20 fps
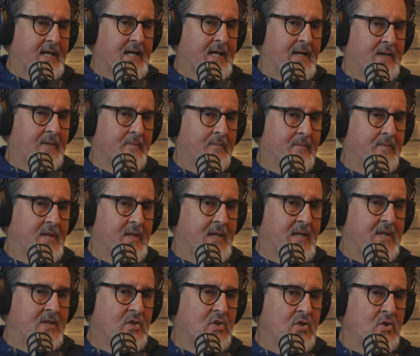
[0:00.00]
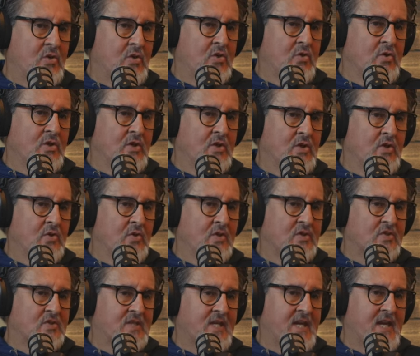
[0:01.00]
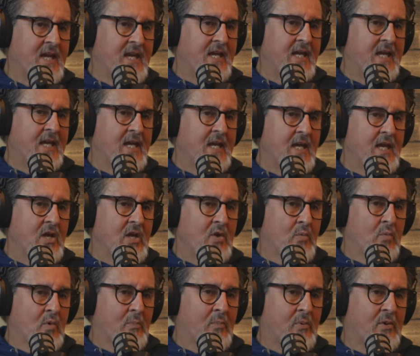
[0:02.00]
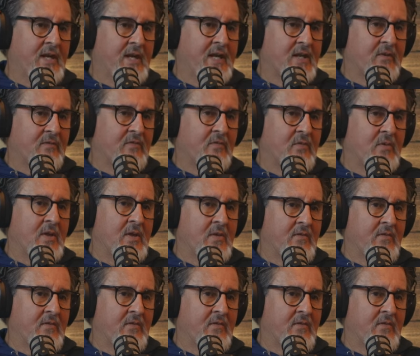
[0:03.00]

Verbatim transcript: Um, and you know, you can you can say we're playing in,